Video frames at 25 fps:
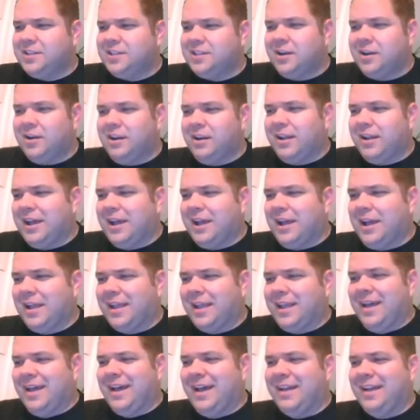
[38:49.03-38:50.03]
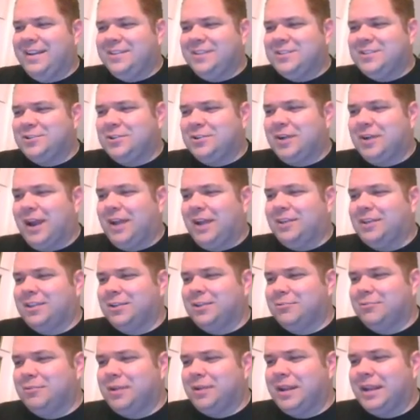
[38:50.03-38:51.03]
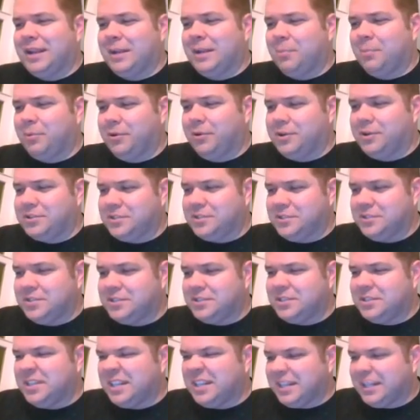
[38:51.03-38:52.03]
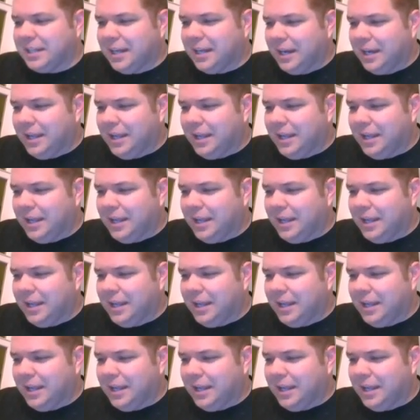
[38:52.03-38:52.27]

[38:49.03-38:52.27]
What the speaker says: Sorry, I got distracted reading a person's